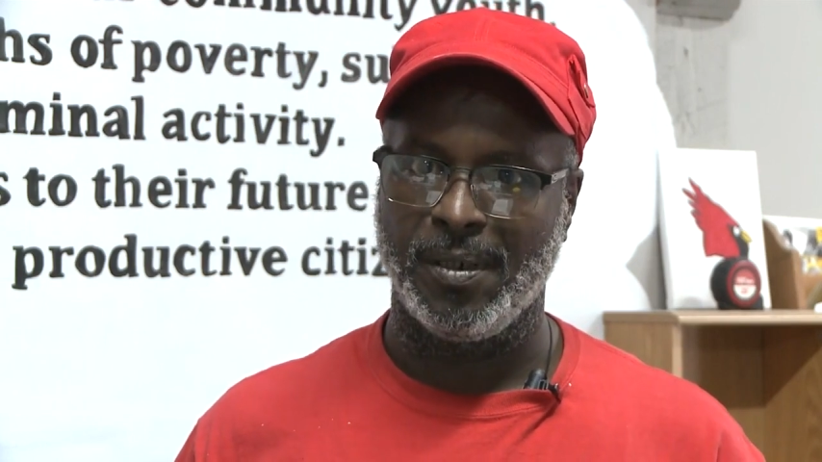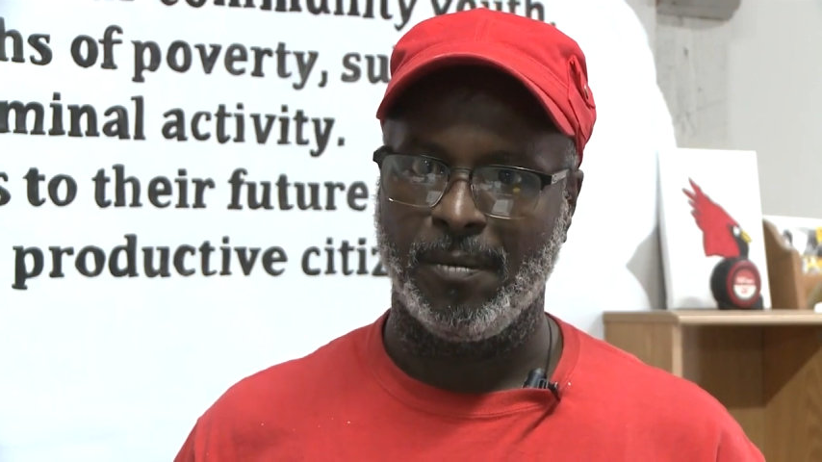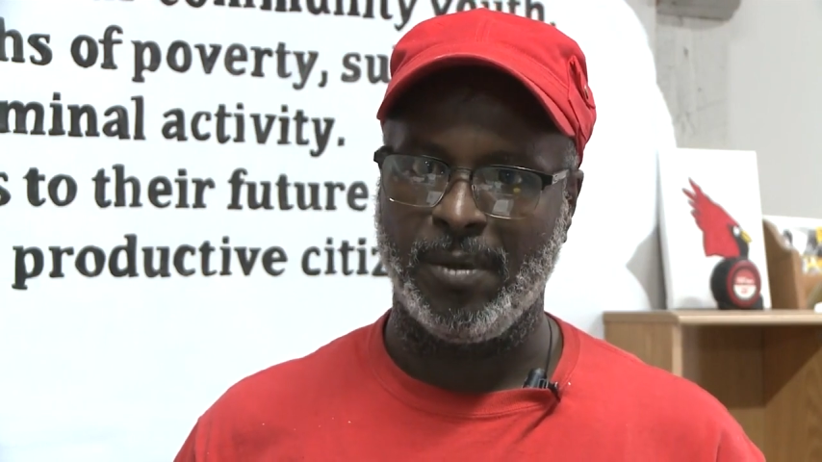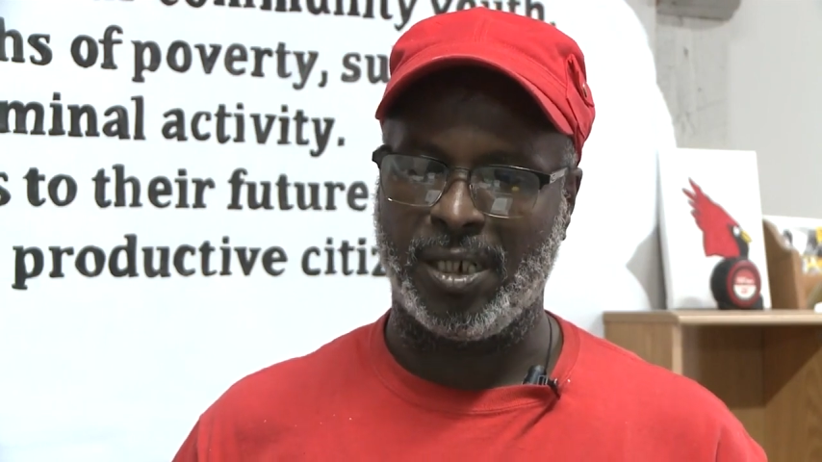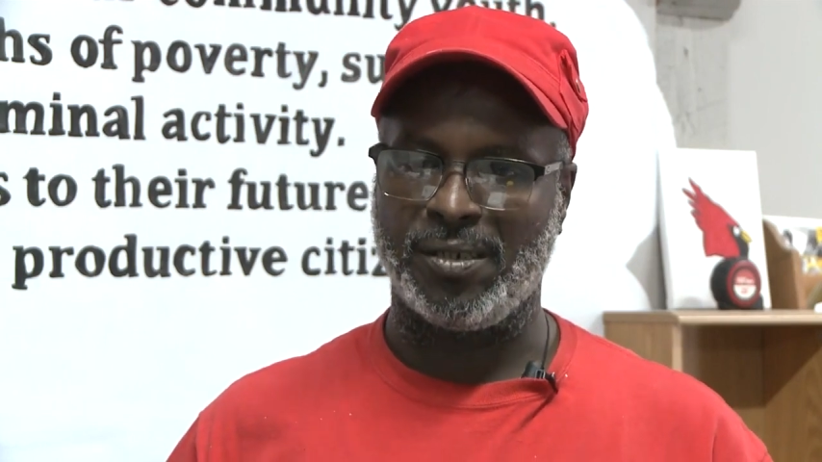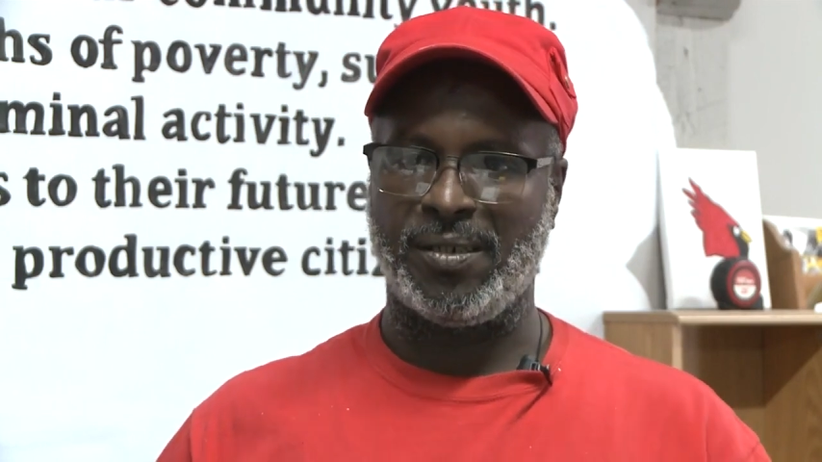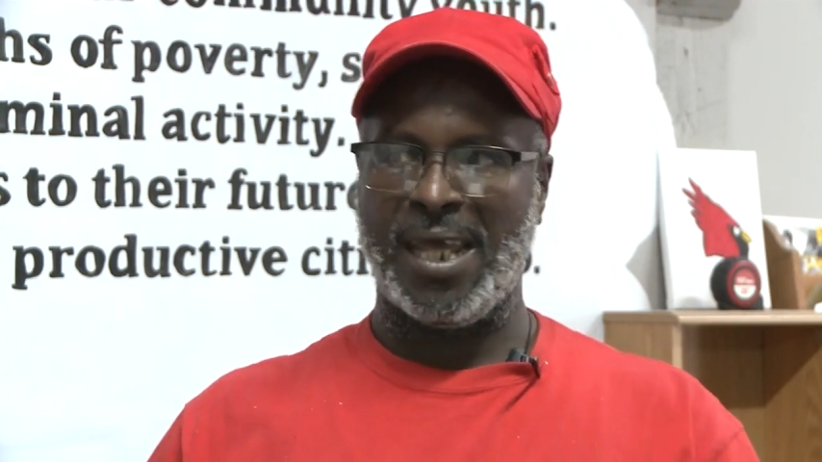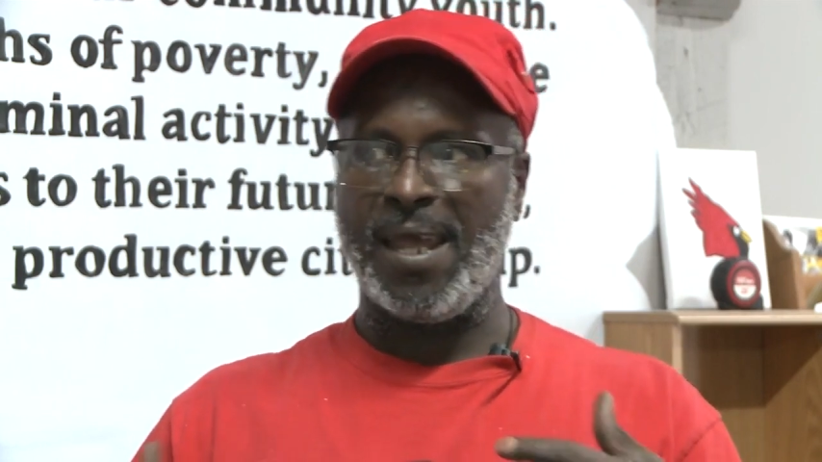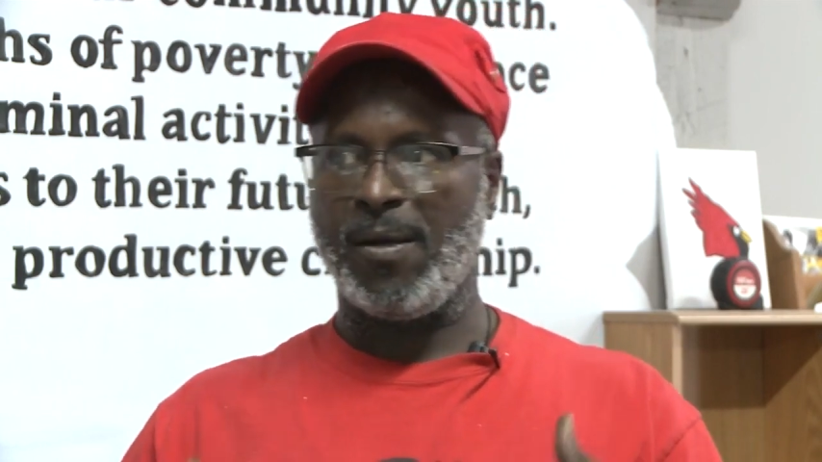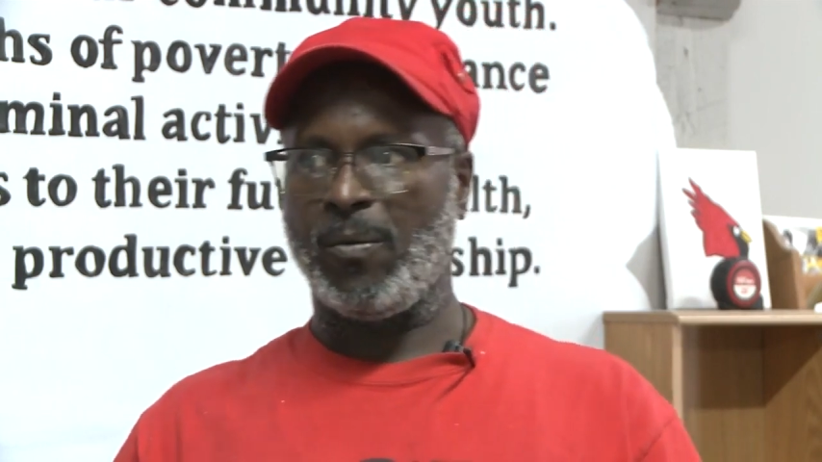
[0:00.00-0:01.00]
because
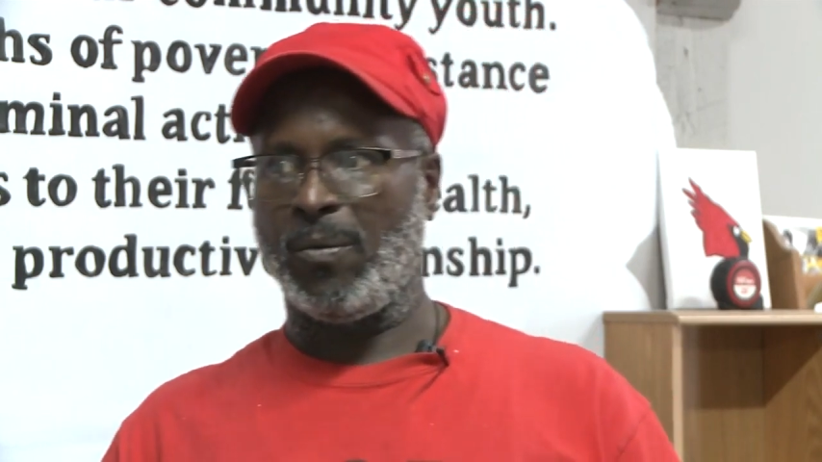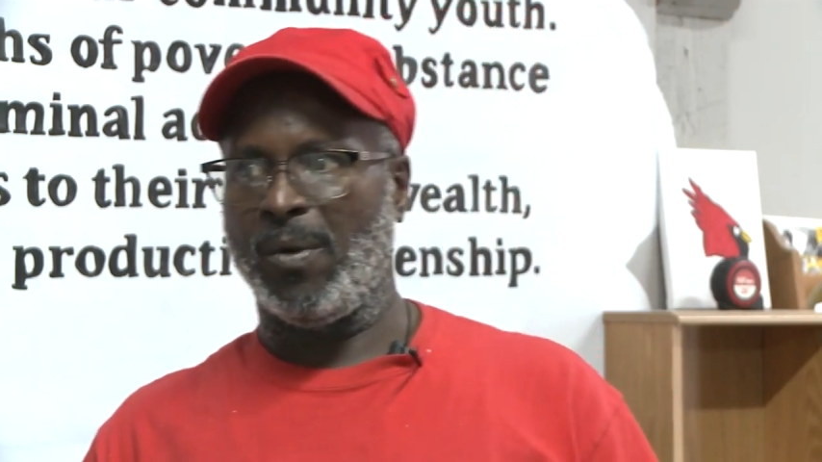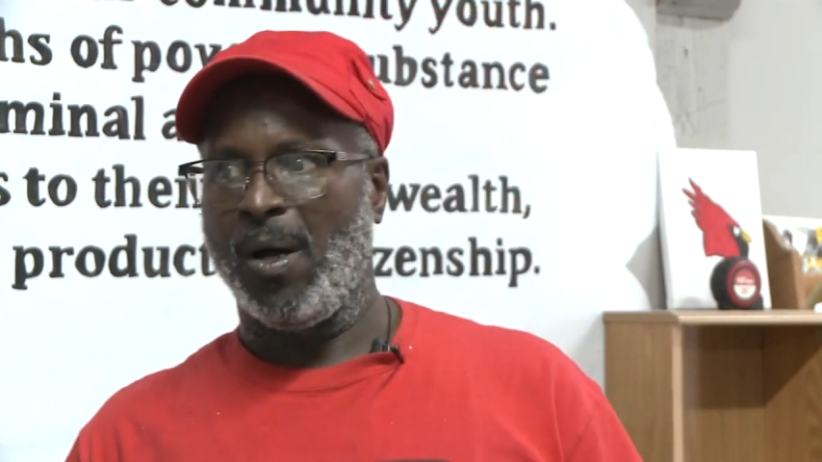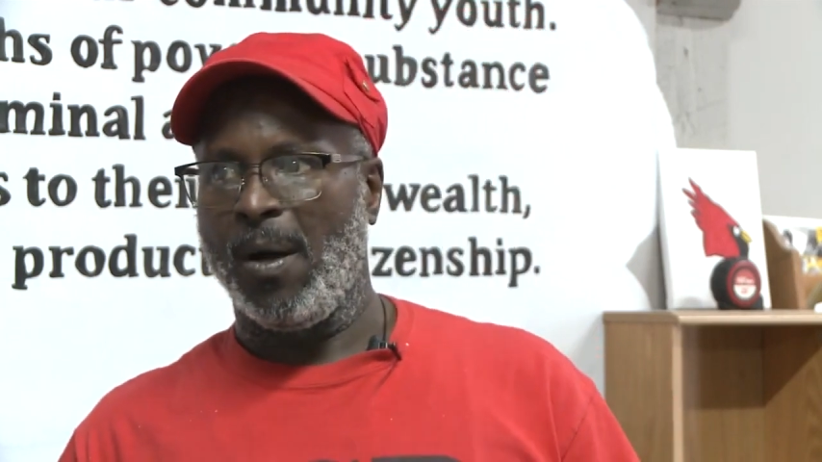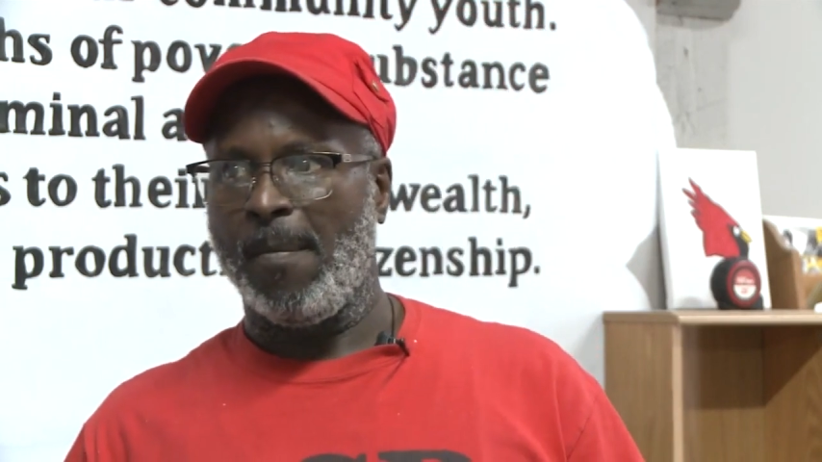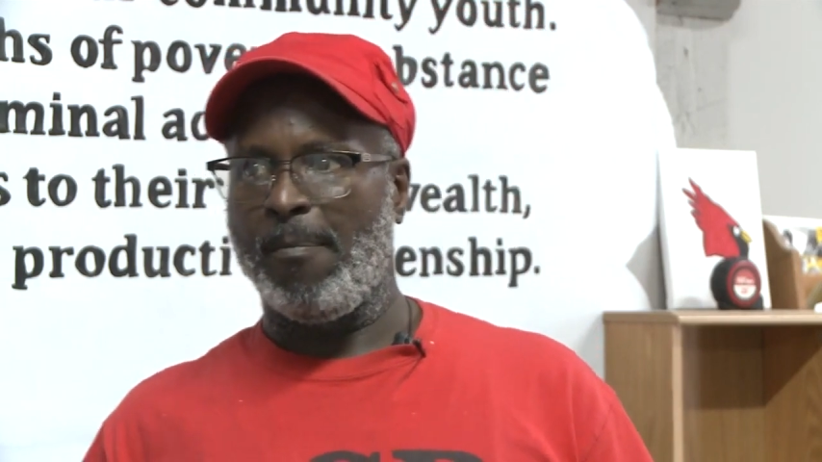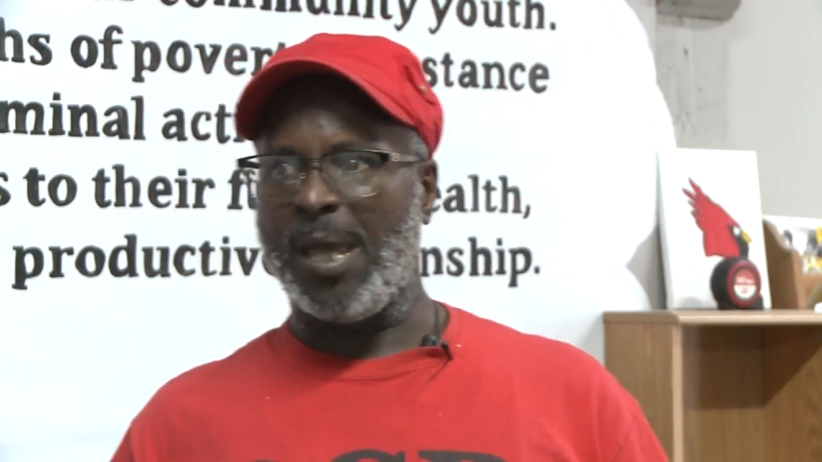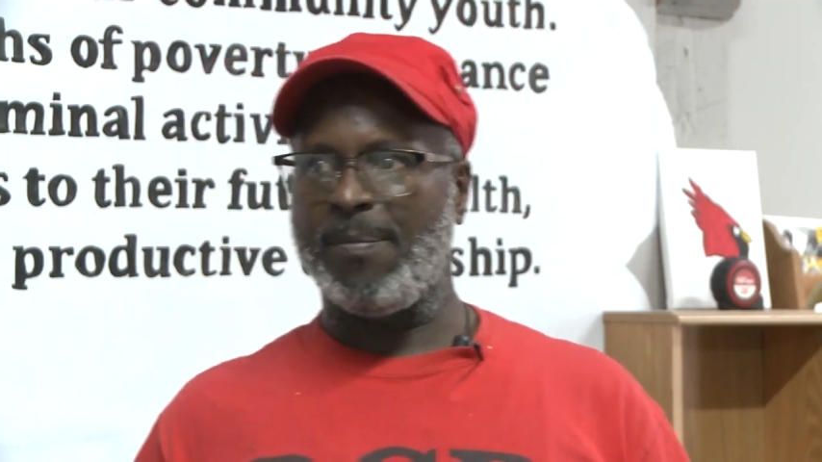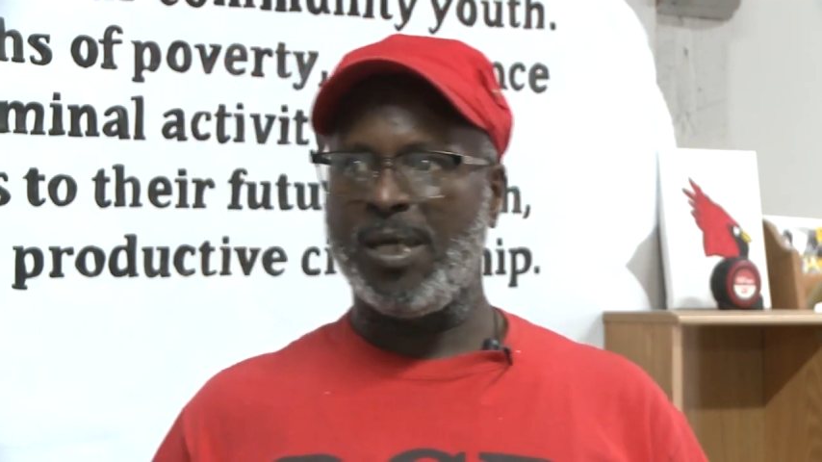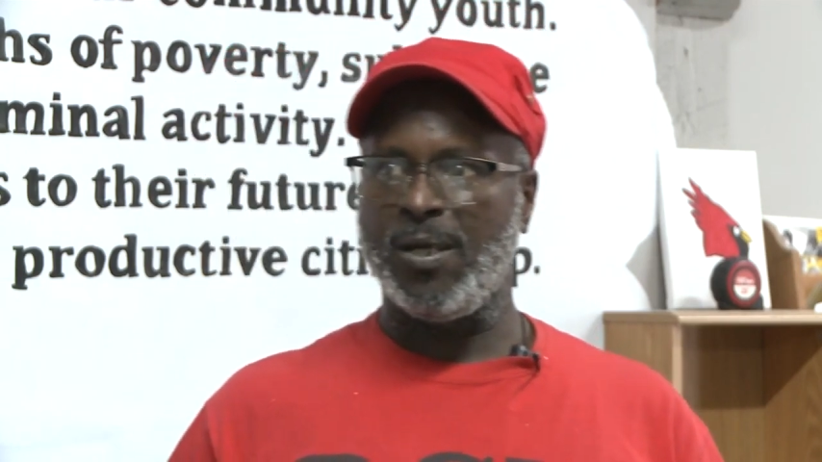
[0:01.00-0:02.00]
they may
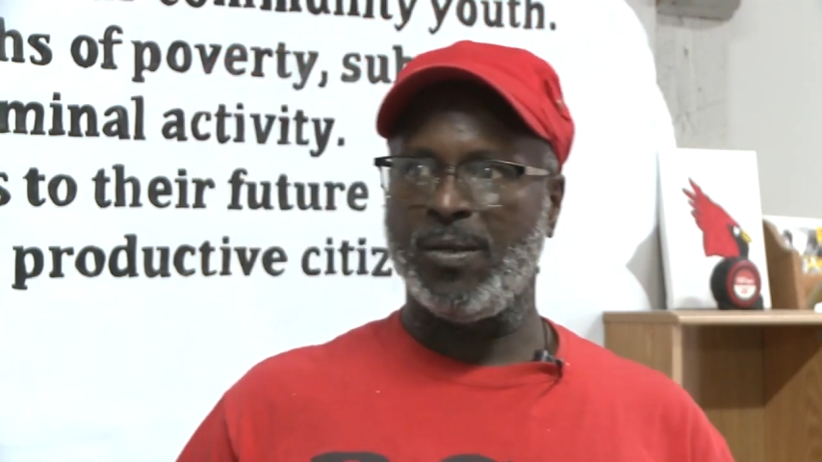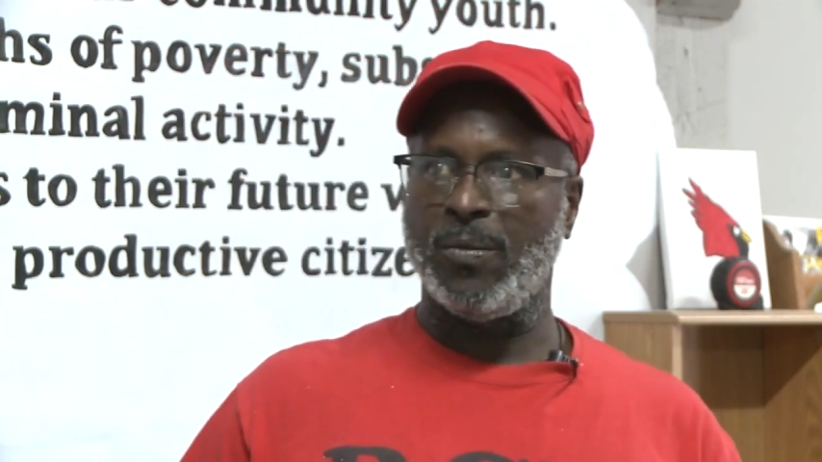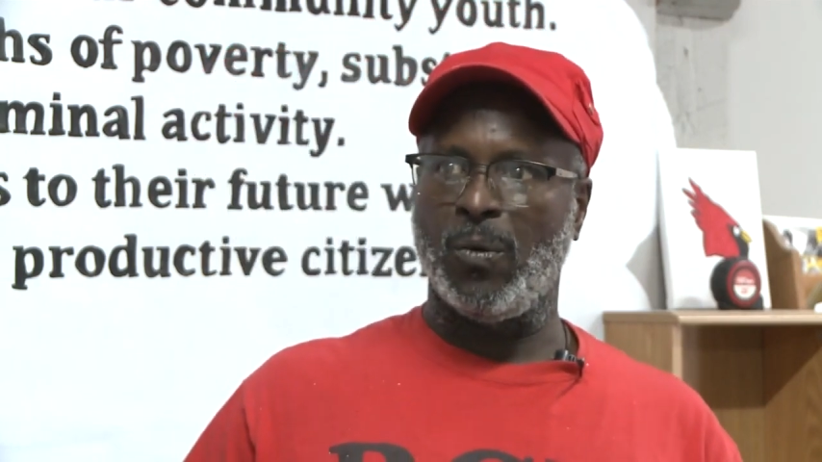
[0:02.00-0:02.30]
be